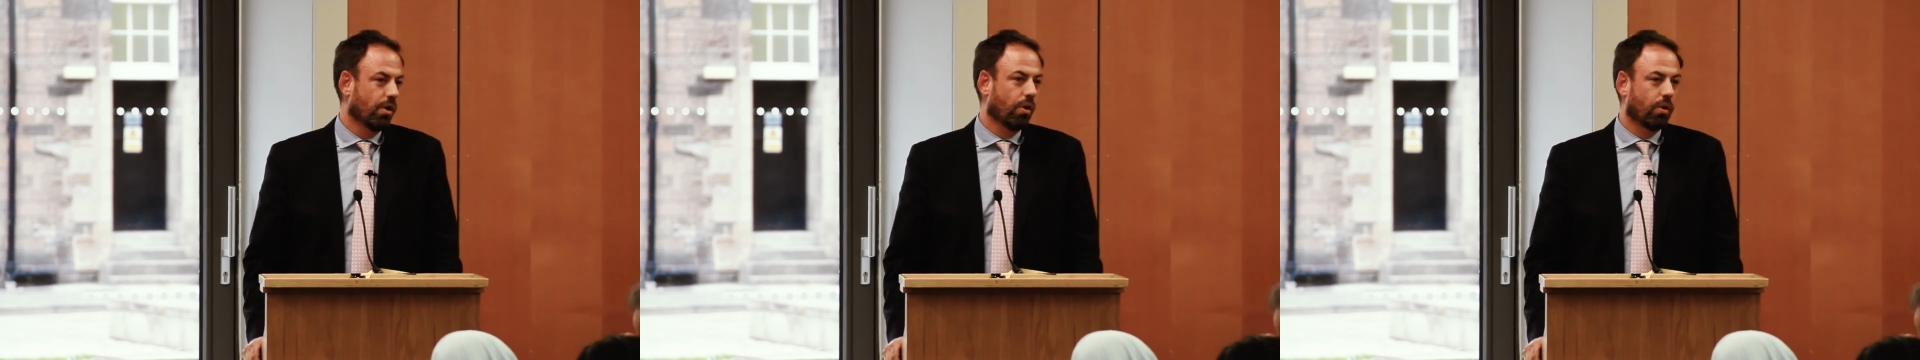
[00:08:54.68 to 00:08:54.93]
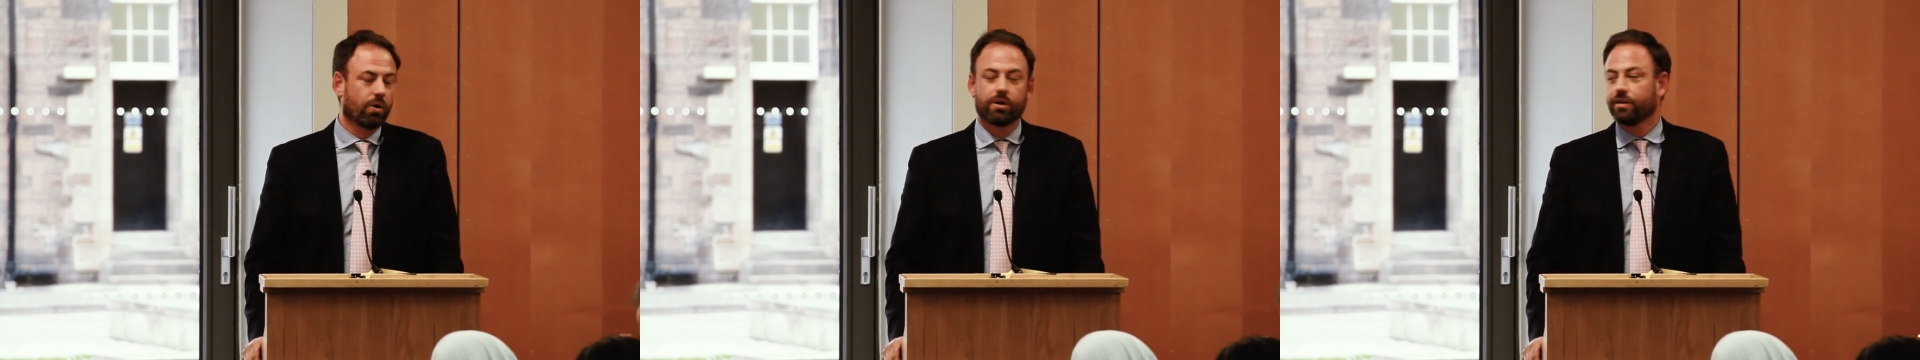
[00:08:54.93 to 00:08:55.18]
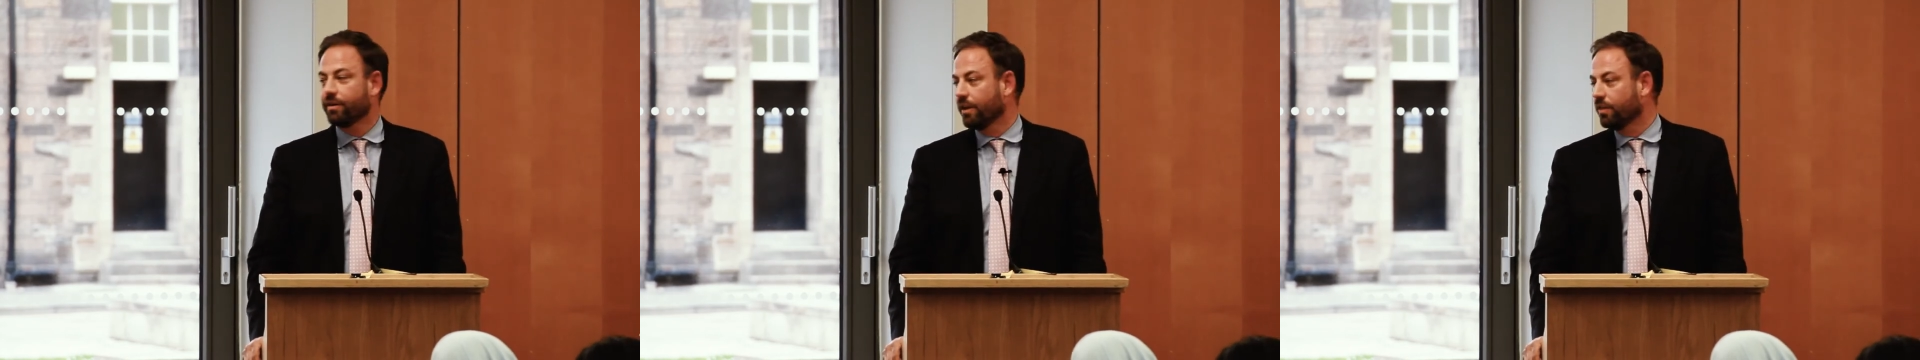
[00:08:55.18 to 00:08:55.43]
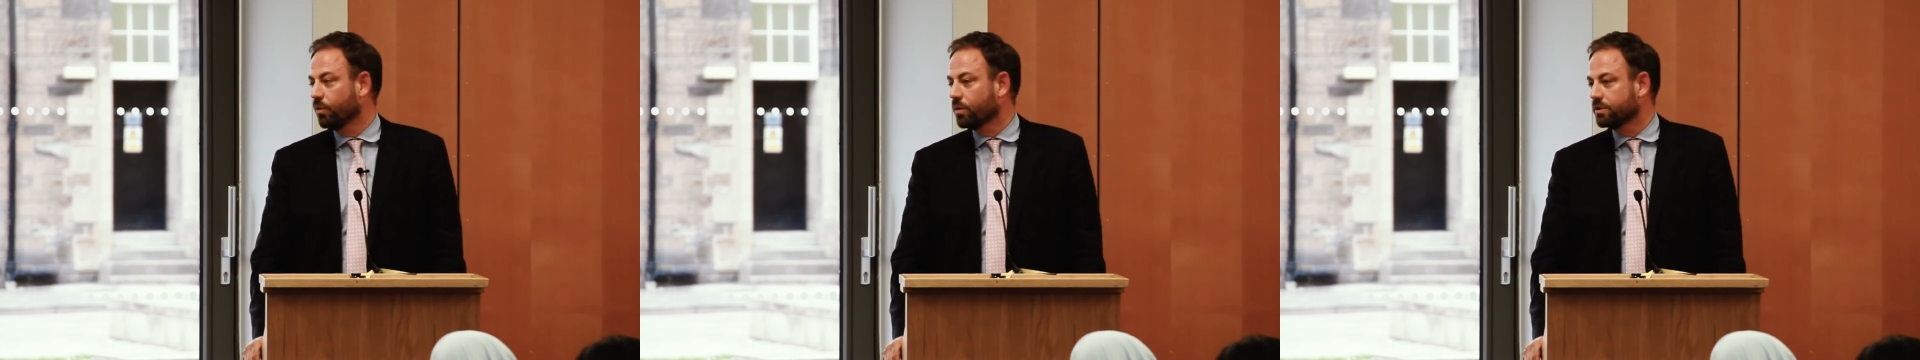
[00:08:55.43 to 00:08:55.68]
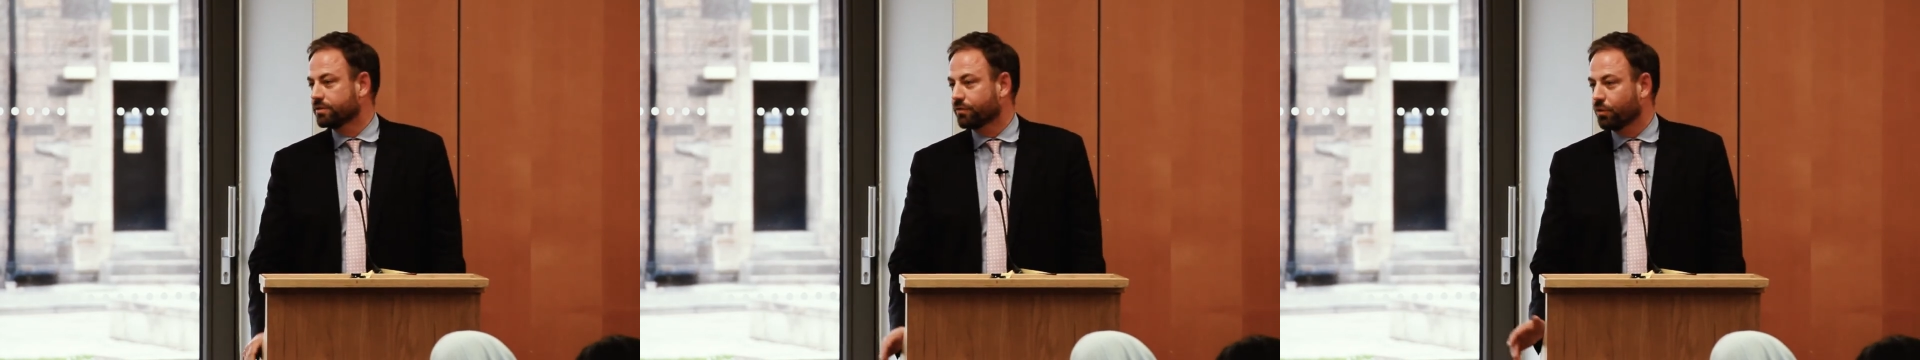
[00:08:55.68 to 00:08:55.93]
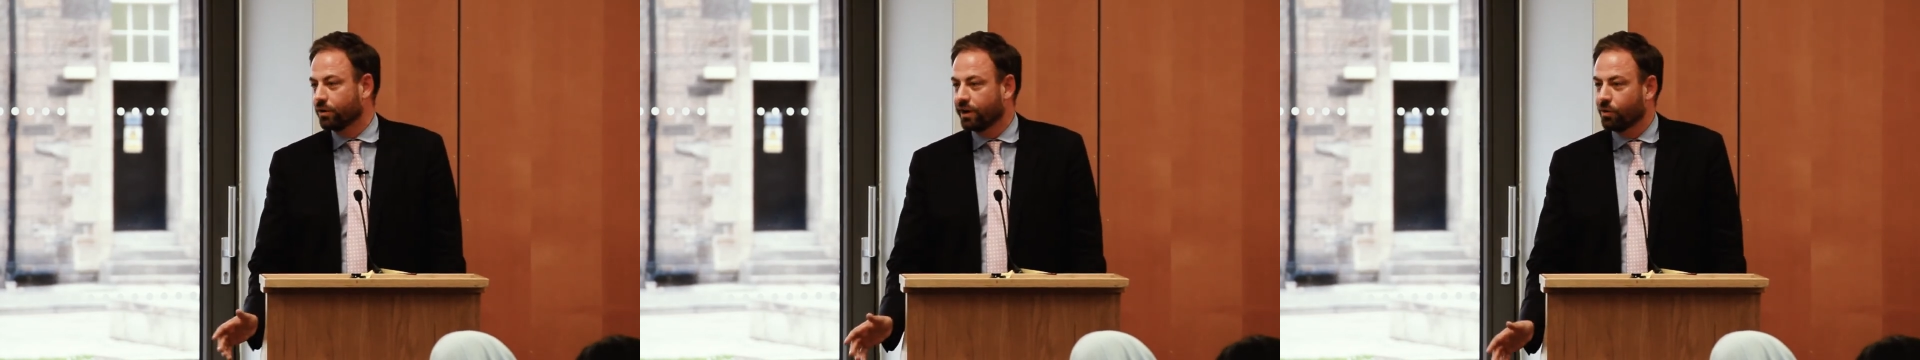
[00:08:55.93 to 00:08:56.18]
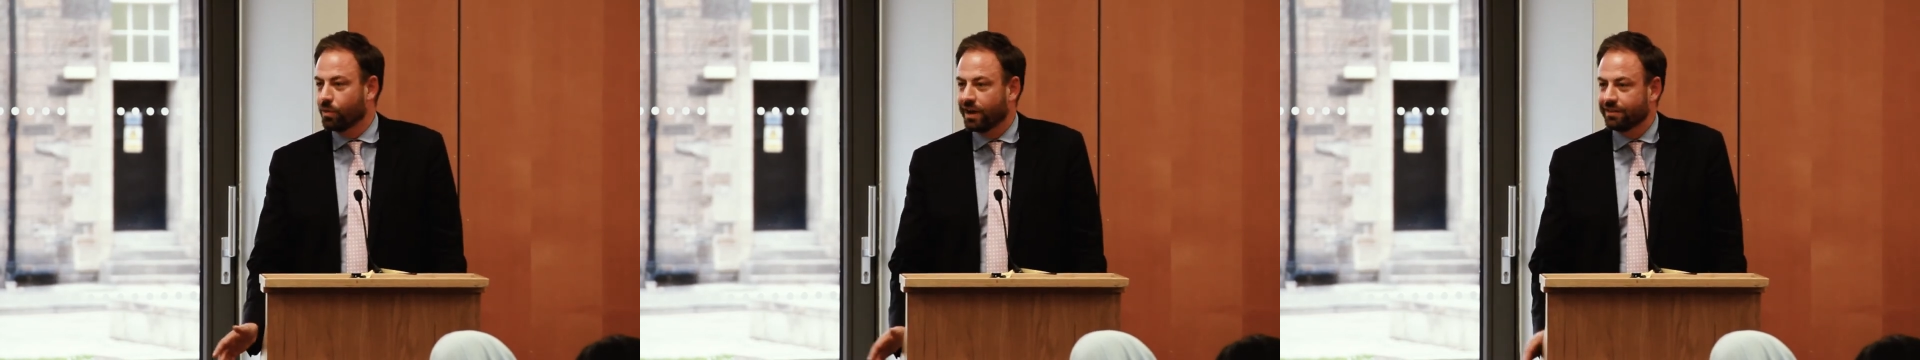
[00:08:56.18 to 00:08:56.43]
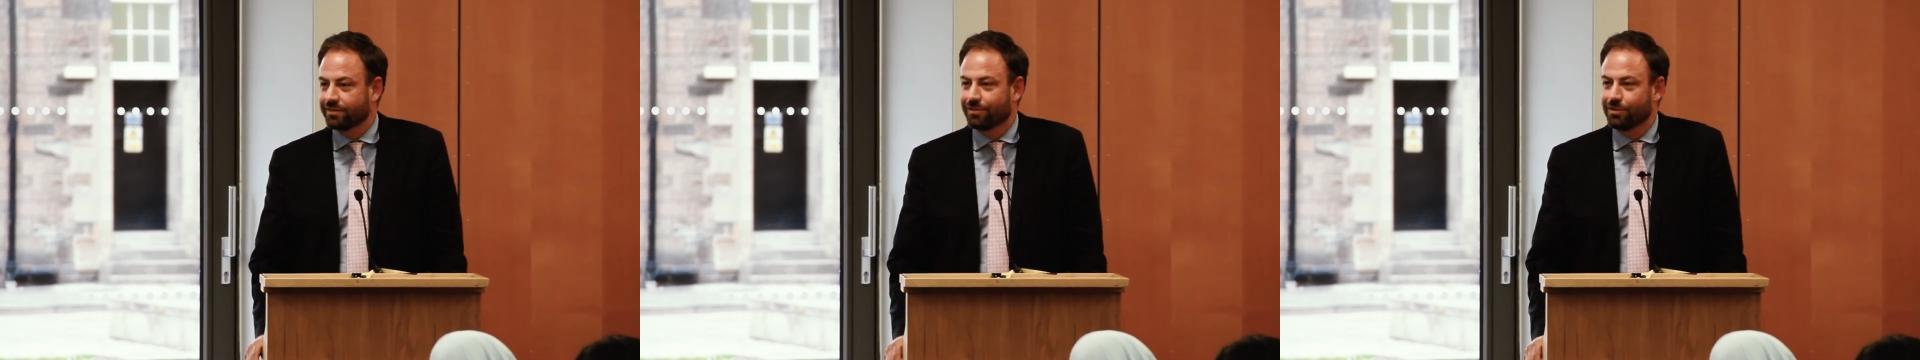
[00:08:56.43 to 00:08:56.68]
Or in the words of Cornel West,